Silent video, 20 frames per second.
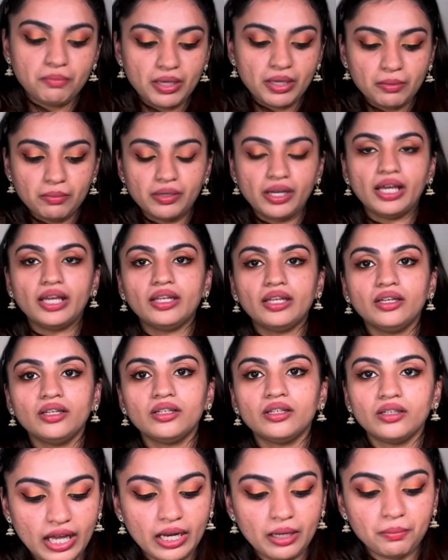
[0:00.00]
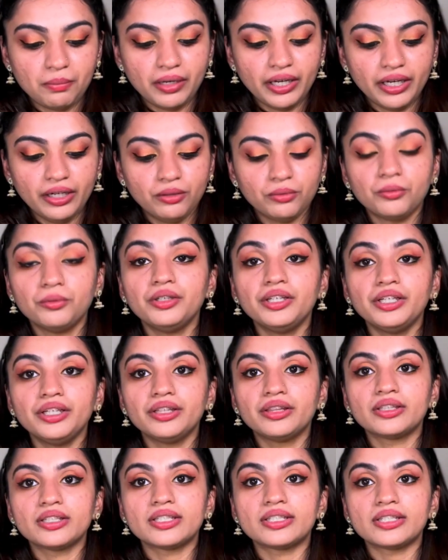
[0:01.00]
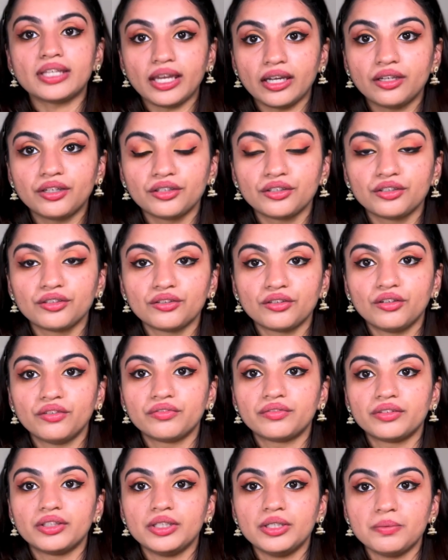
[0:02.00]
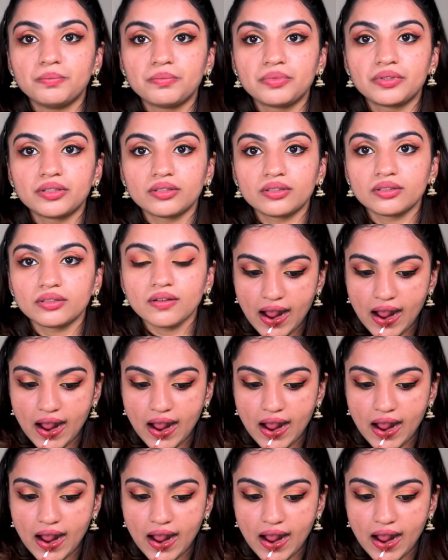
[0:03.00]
Maybelline, and apply it only in the center of the lips.